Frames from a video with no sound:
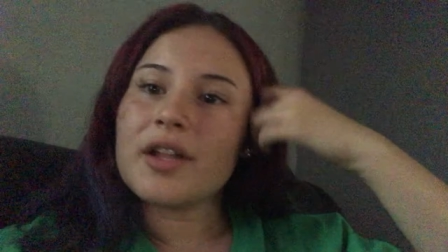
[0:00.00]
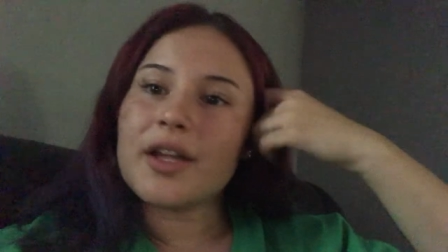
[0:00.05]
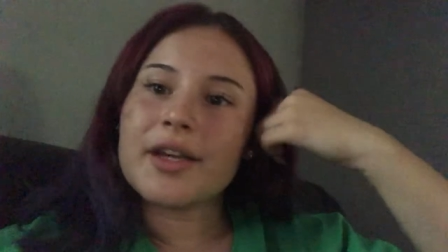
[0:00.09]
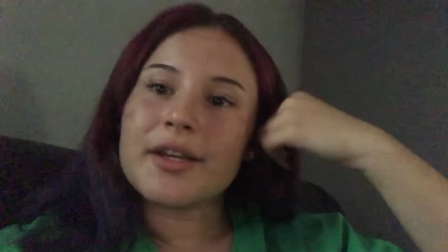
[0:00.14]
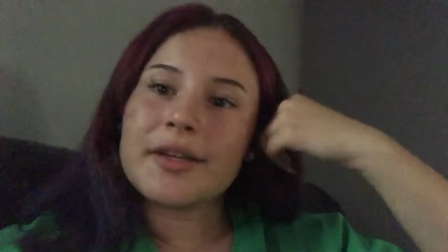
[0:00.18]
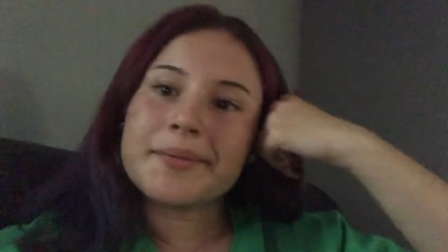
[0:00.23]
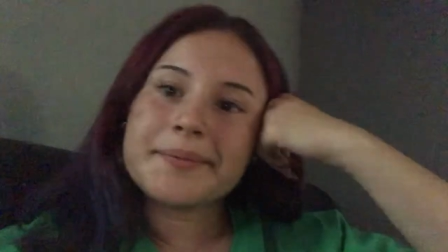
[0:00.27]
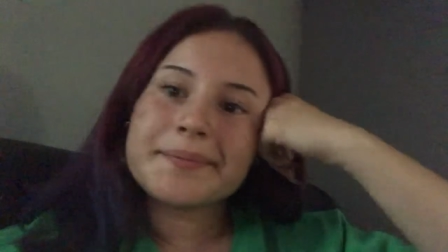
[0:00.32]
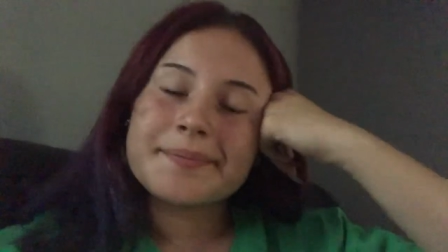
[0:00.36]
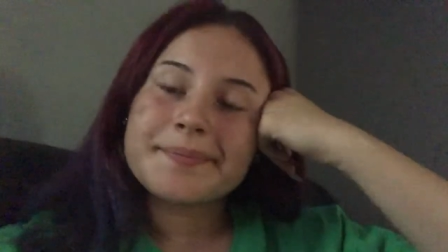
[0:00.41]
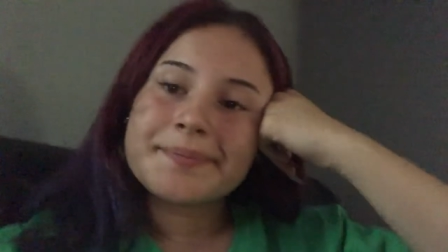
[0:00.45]
like
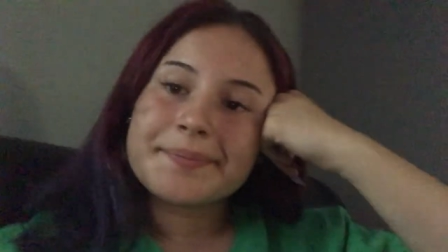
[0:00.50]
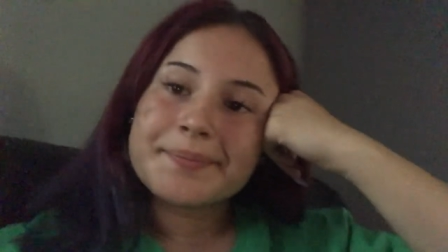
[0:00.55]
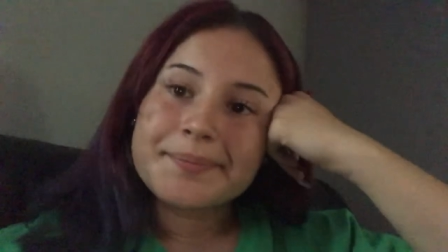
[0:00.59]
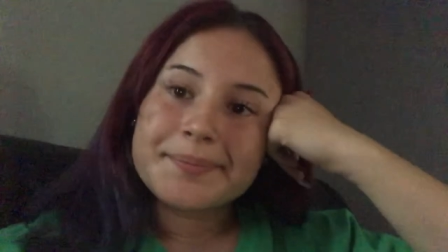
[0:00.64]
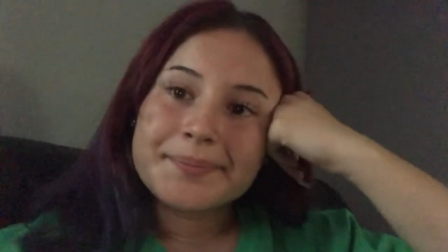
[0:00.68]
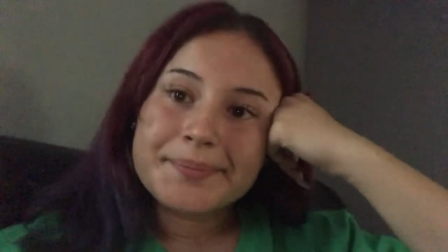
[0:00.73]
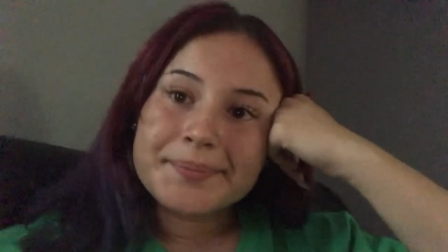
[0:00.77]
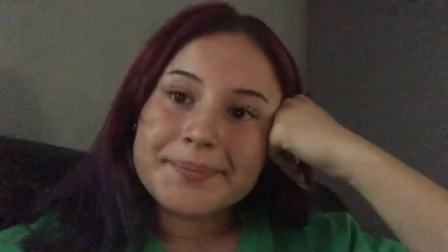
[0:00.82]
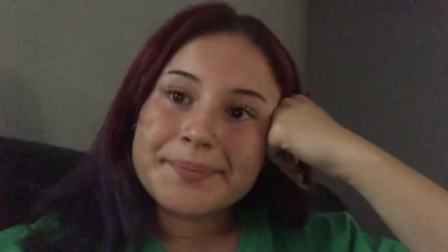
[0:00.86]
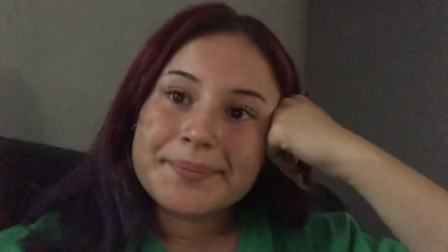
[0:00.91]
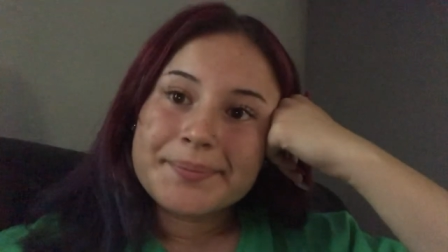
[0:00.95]

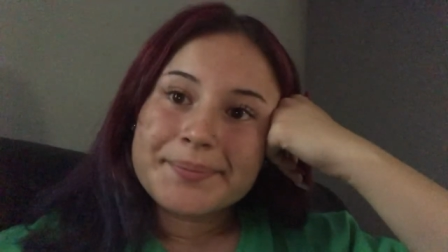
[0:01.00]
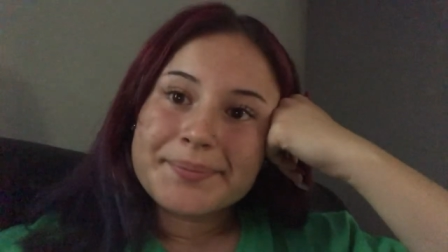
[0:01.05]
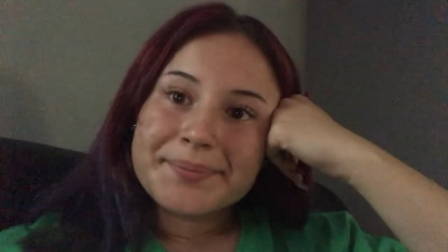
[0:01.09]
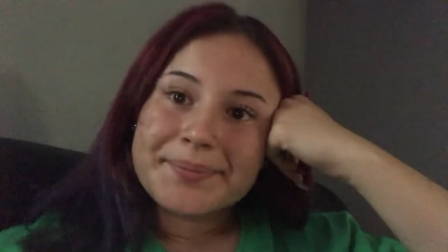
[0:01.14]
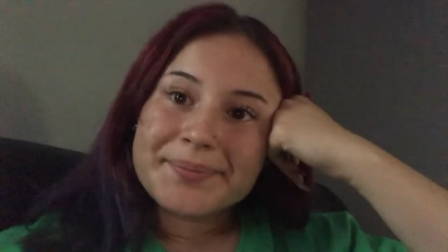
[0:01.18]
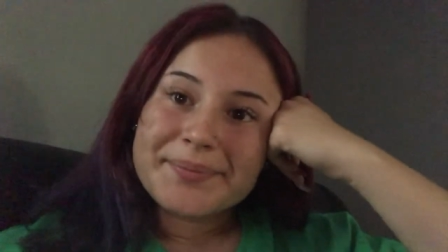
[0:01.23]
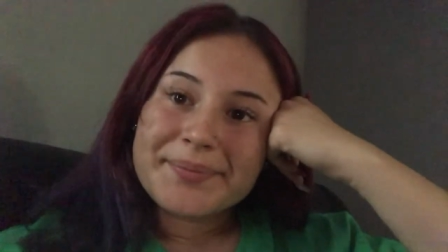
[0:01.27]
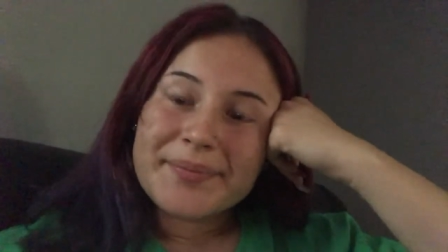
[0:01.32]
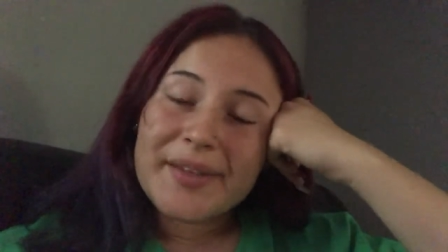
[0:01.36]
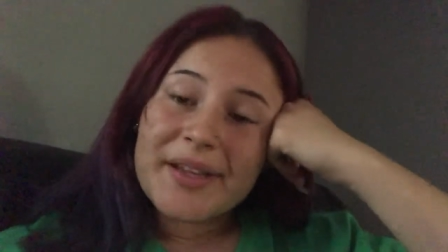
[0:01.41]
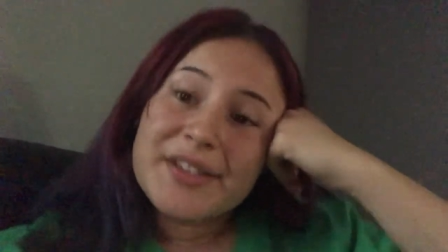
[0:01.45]

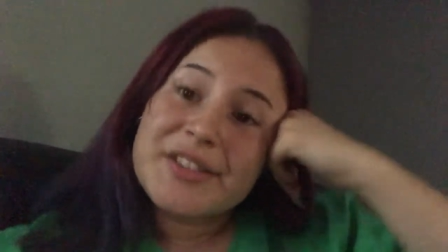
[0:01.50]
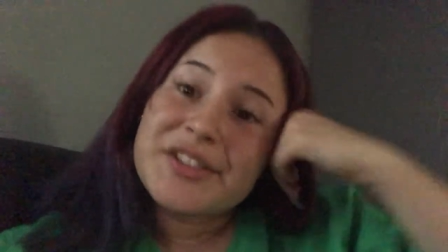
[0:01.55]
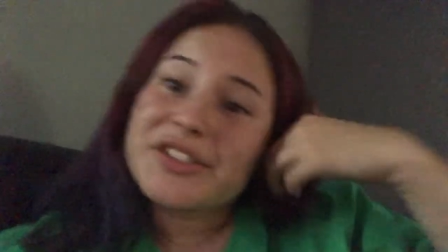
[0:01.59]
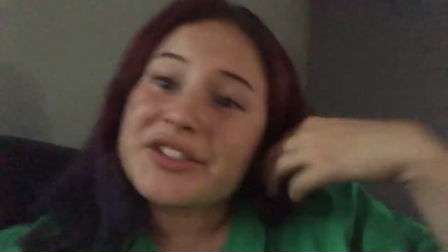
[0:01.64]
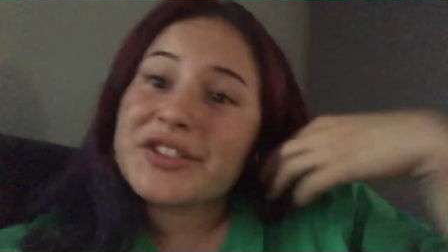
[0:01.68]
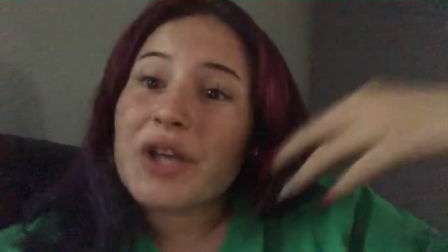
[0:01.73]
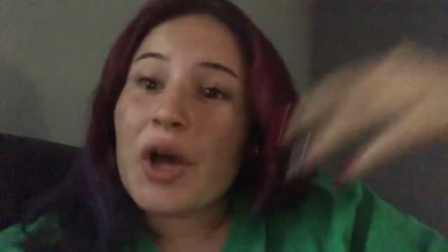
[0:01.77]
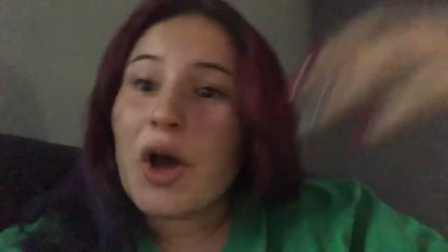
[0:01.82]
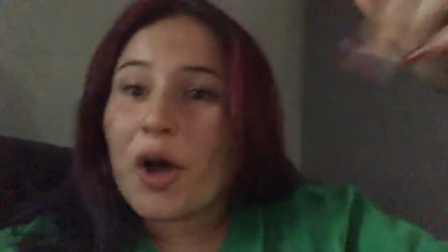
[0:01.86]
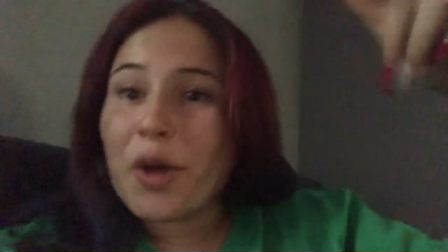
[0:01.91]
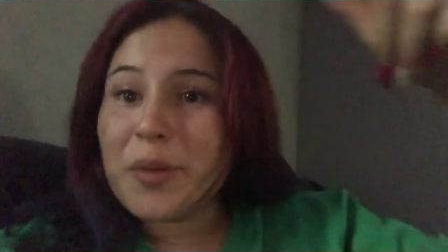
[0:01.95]

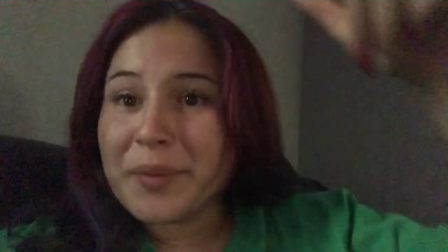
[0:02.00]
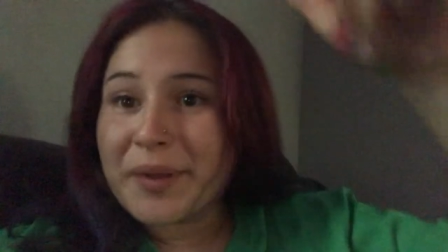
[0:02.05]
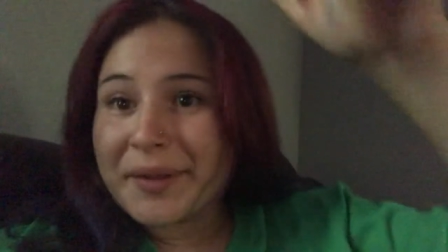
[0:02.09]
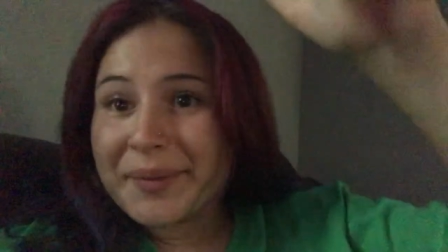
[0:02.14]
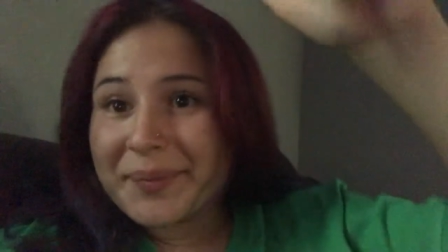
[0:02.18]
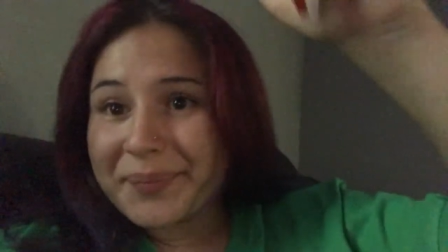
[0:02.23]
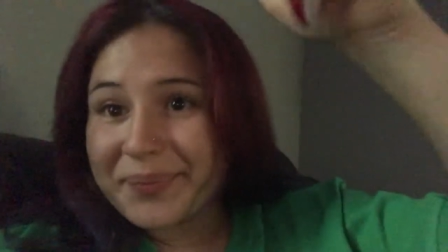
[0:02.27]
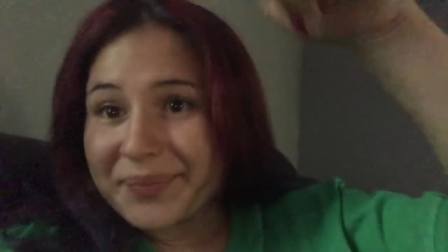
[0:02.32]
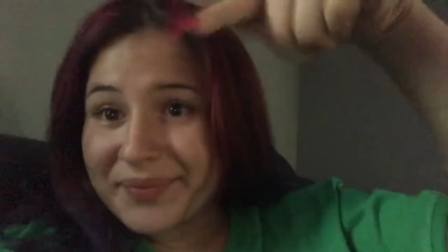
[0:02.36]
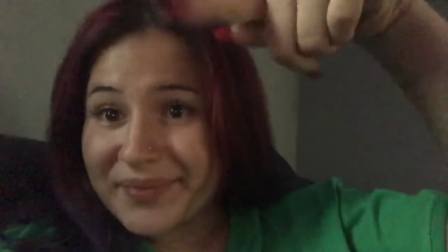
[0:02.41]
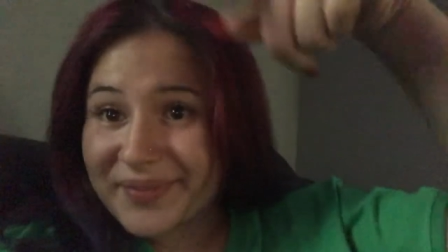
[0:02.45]
just
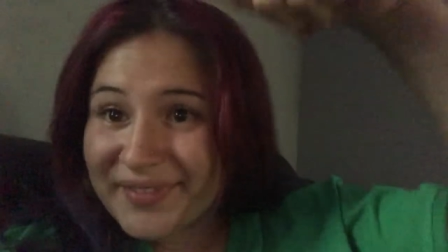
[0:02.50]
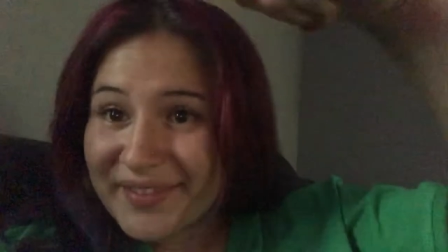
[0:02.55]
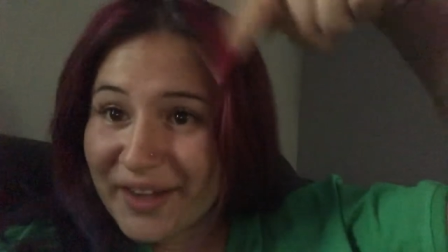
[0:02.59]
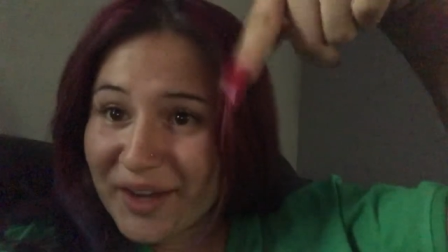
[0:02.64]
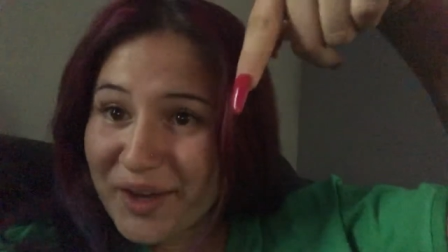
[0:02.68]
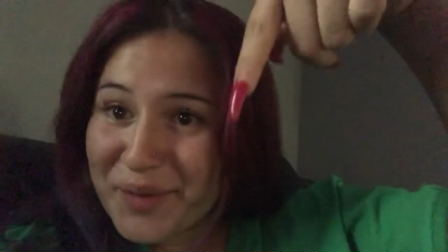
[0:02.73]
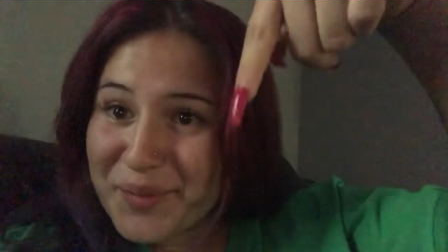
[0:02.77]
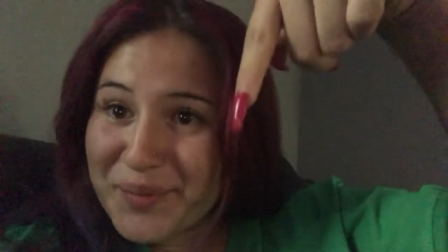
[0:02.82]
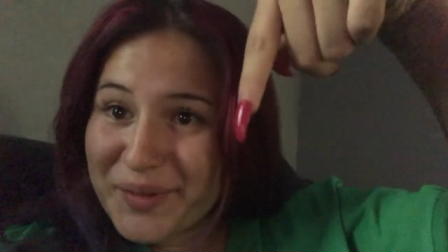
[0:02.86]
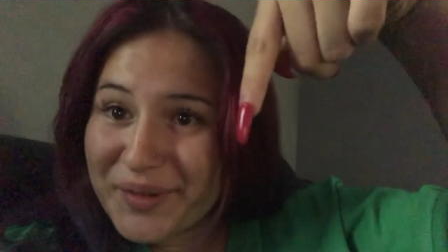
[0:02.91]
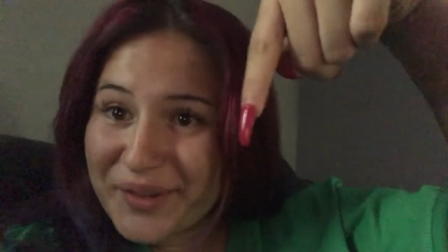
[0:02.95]
comment
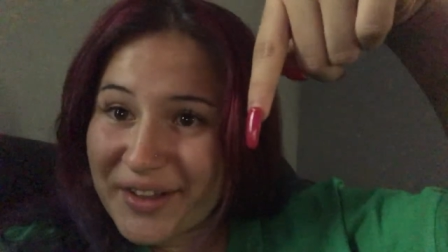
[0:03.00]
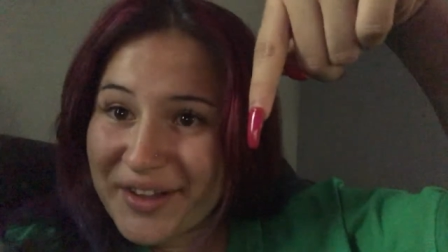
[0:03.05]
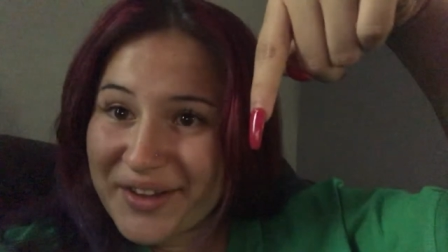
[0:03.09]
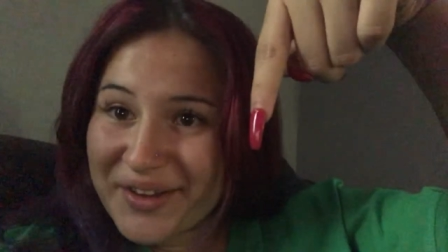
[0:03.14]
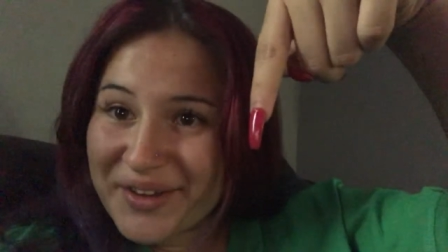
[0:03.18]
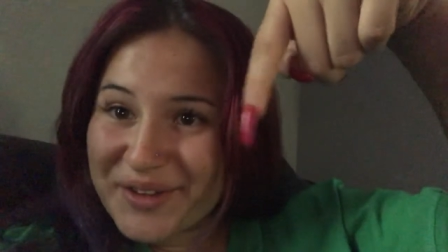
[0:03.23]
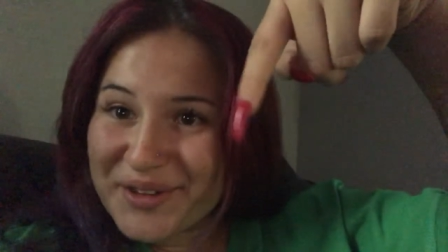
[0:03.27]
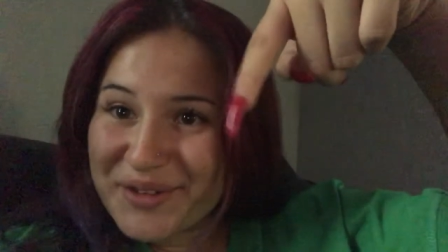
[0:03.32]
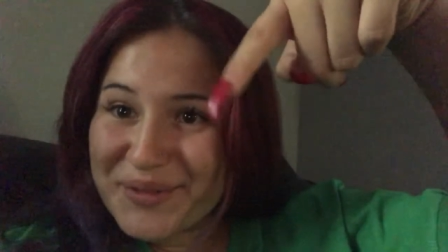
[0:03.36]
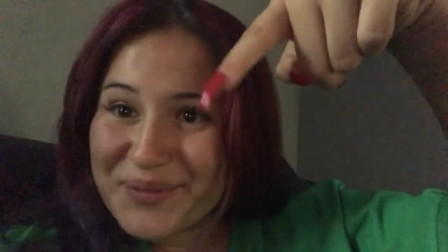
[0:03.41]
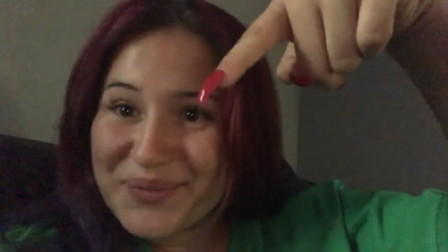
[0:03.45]
down
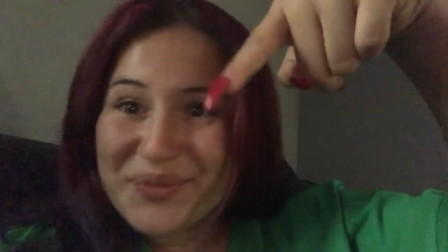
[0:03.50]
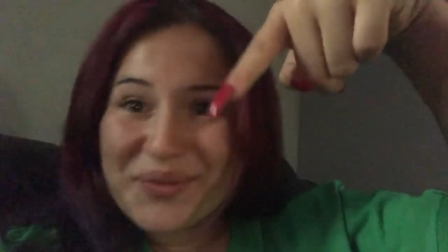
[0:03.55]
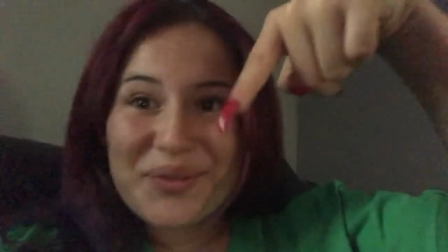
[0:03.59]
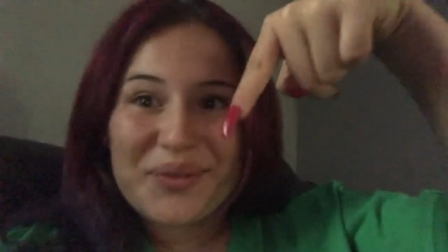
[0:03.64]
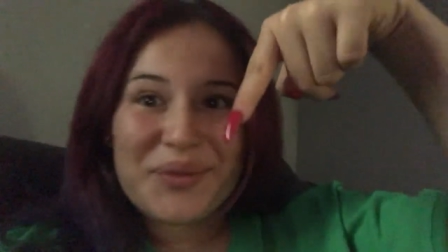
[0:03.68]
below